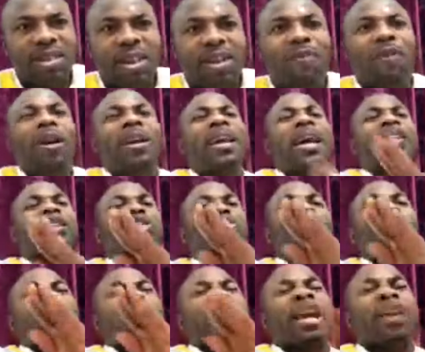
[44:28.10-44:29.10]
Forget
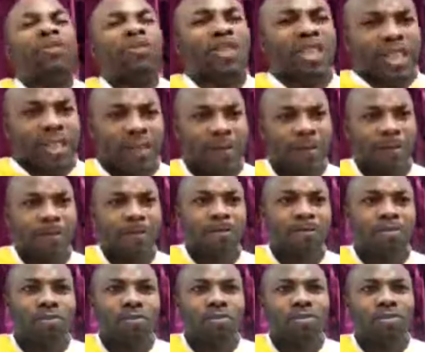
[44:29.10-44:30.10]
your gift.
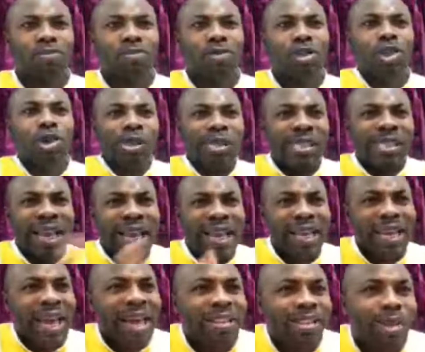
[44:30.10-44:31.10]
You
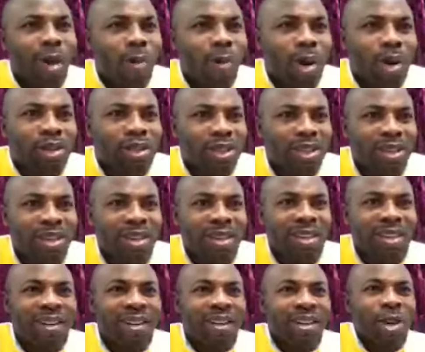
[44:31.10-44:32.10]
sing, and so what?
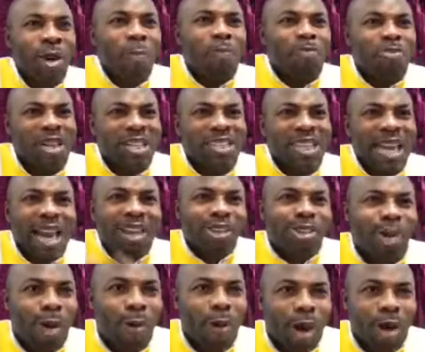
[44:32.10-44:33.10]
You preach,
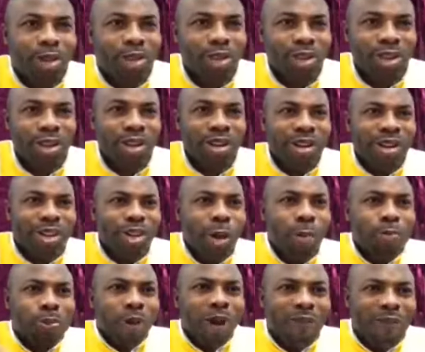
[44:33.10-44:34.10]
and so what?
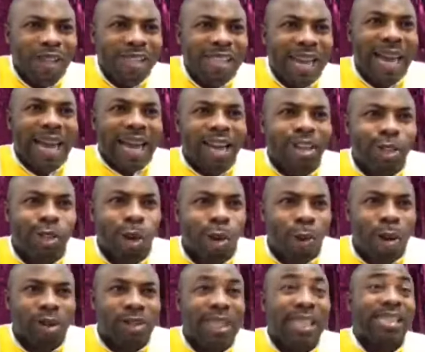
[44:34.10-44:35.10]
You prophesy, and
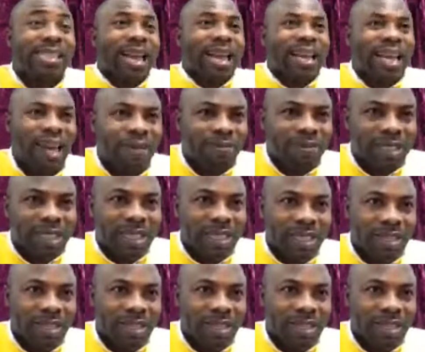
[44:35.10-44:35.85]
so what? It's a gift.